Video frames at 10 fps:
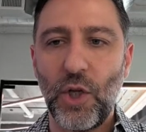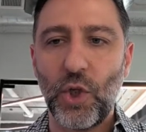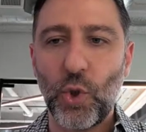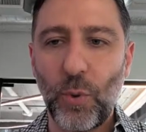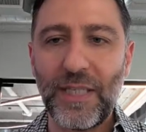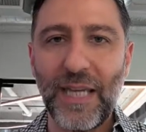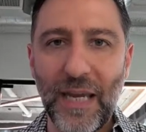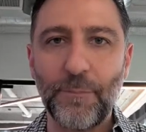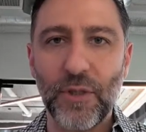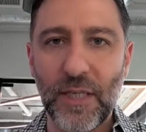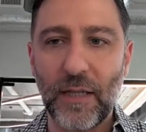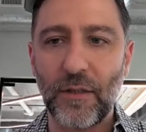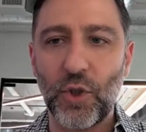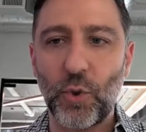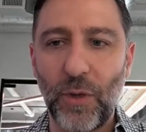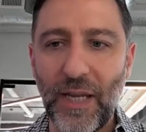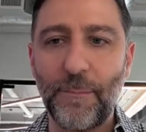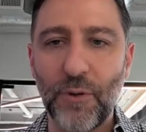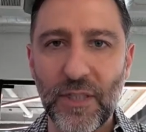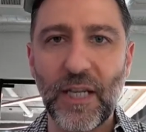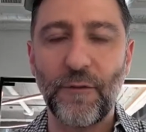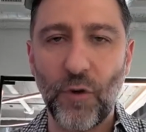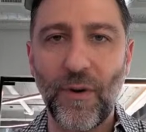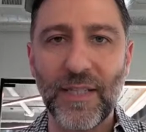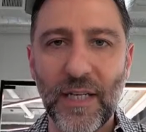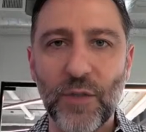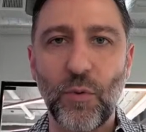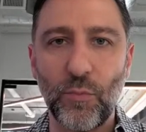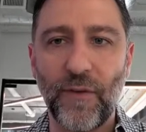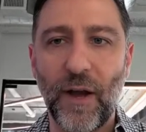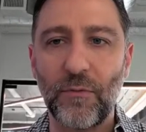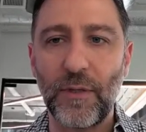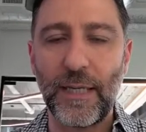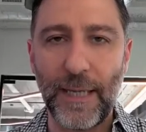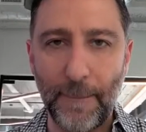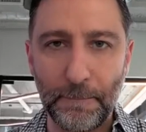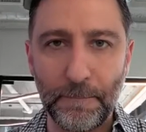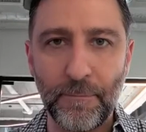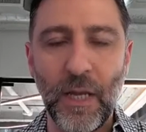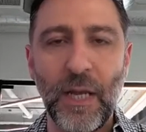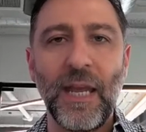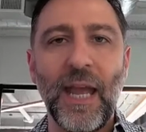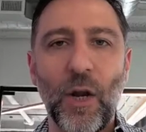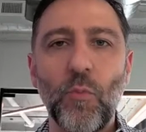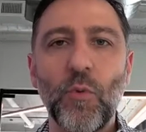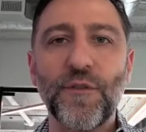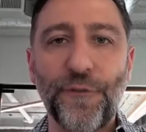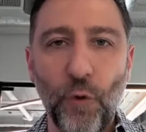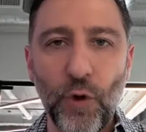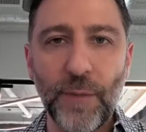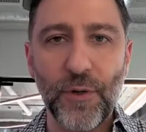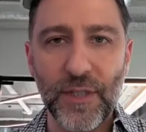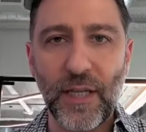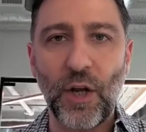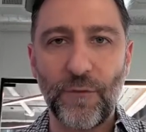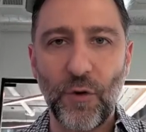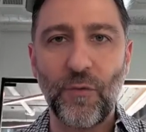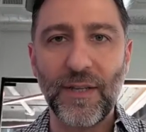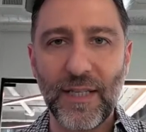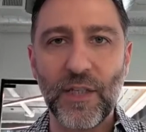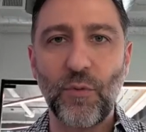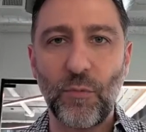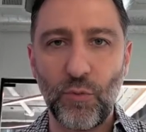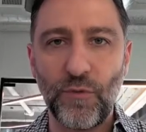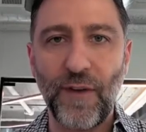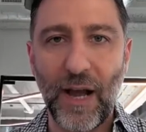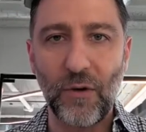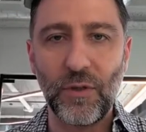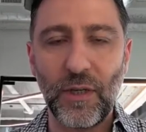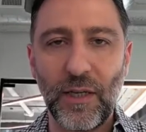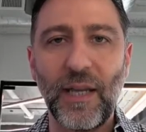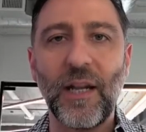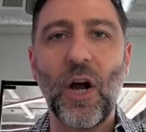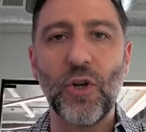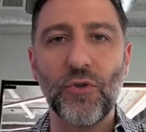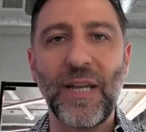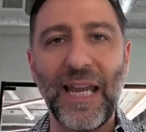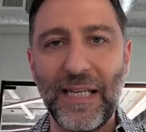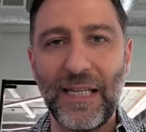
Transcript: 28%. Wow. 28% of your residents will move out. Yep. And almost 40% of your residents will move out in 180